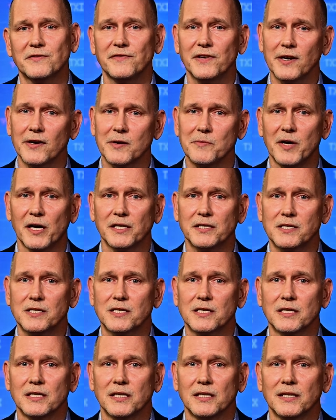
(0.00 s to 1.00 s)
very
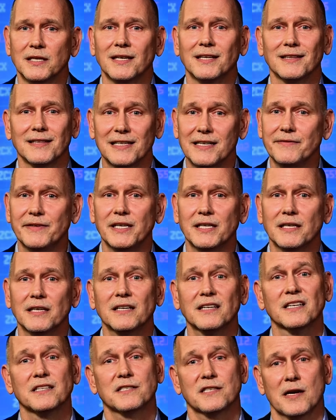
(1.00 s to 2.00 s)
much,
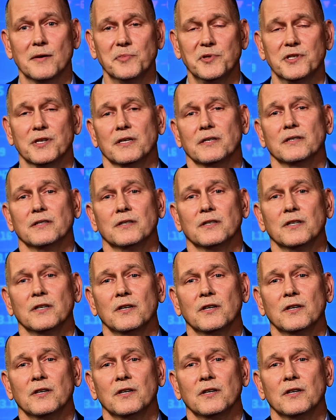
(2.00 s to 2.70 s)
leaving consumption.